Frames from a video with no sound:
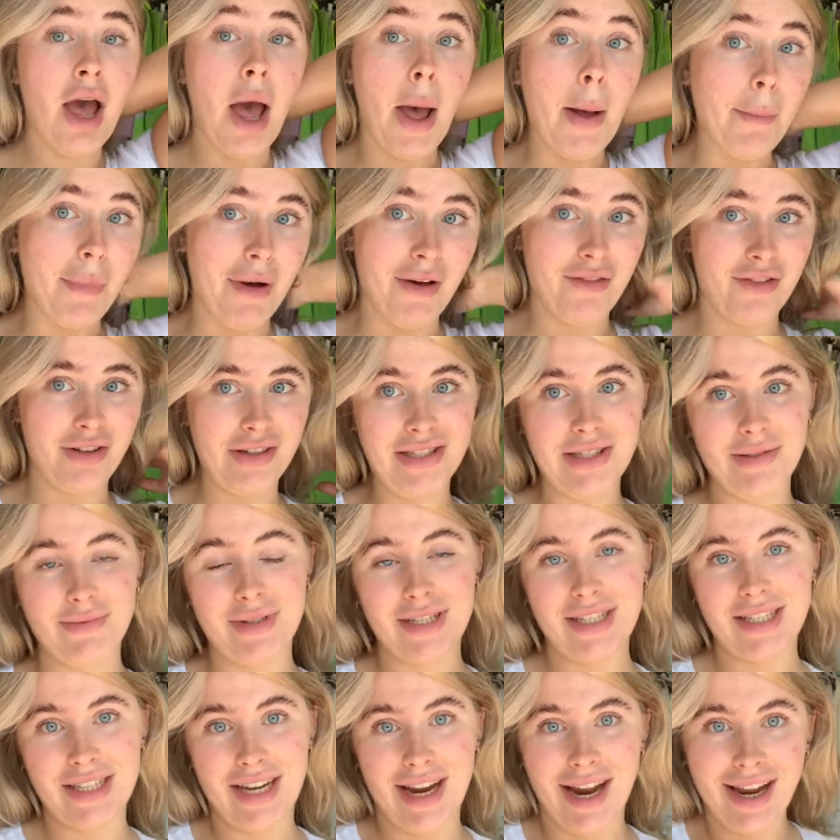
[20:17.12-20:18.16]
but I've got some
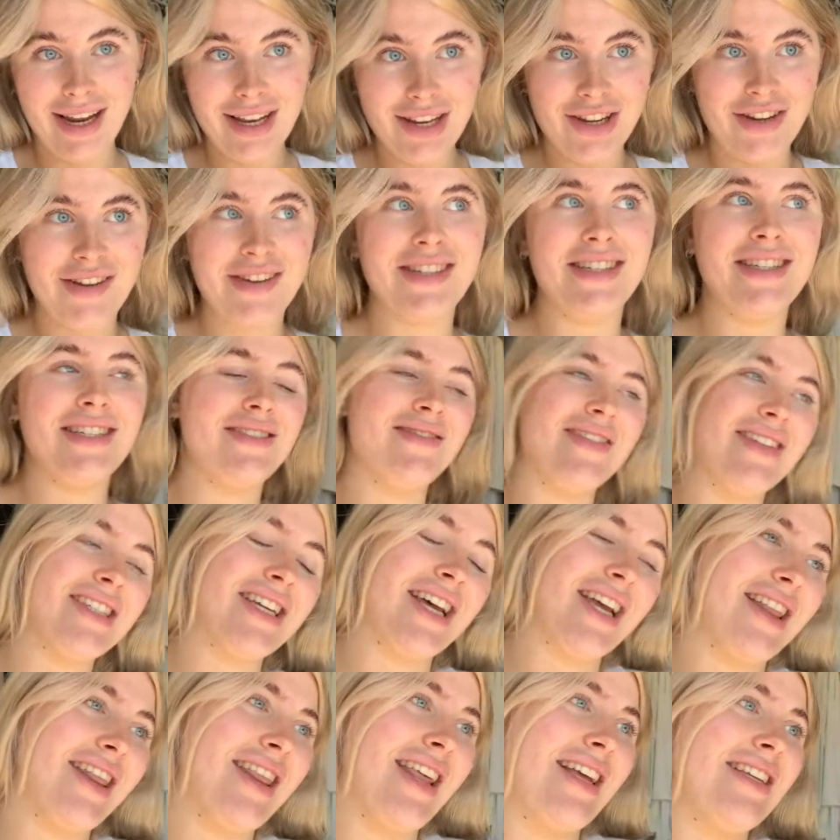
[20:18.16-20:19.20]
exciting news and some
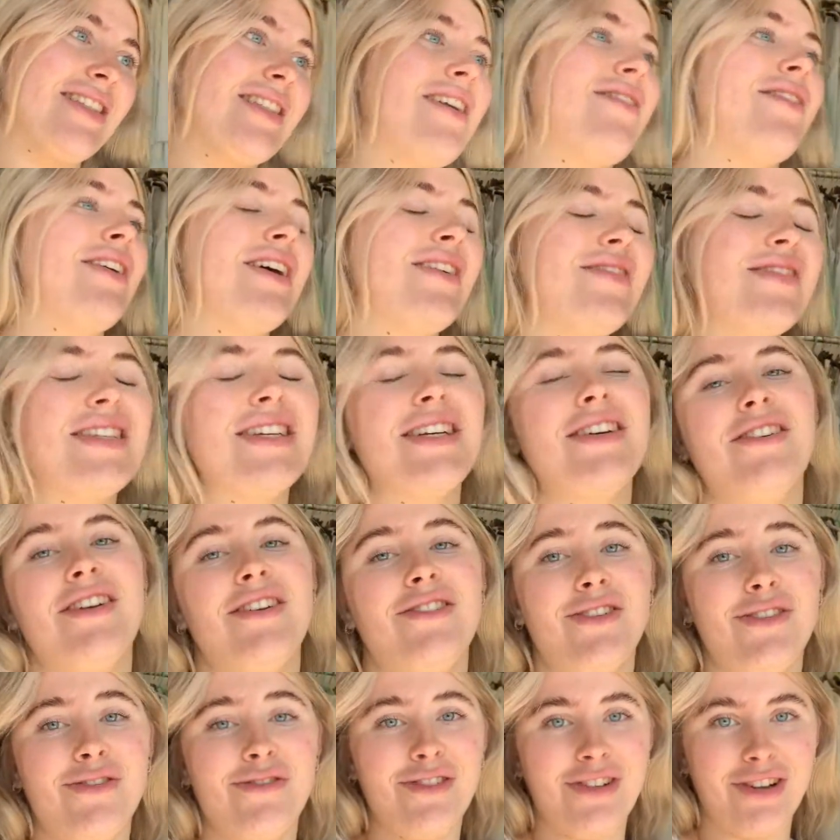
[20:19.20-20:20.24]
exciting things coming up so I really
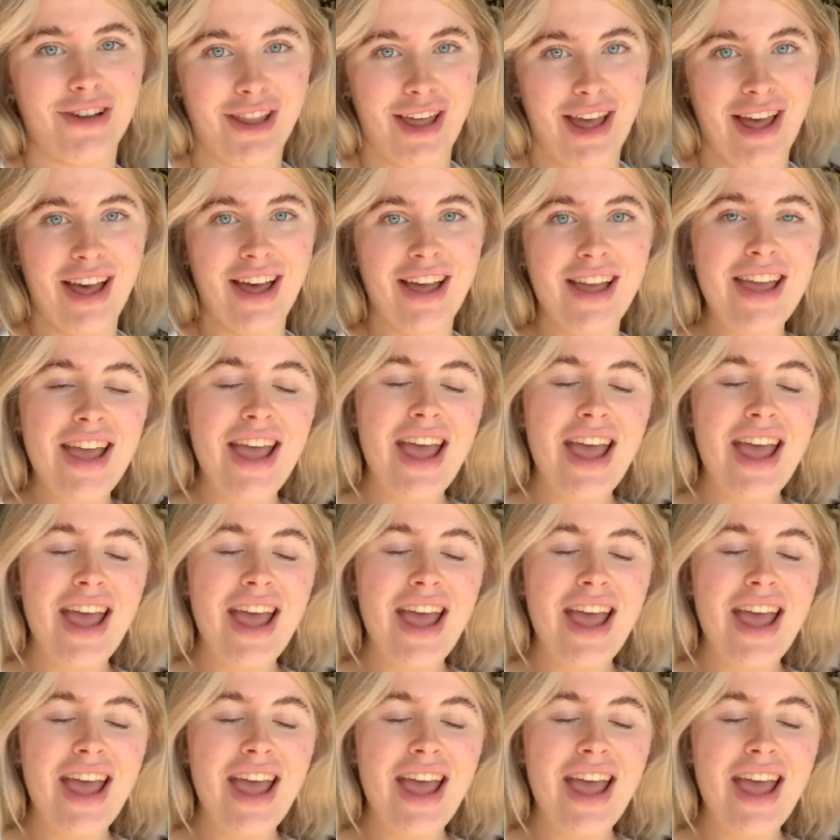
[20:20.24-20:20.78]
want to vlog that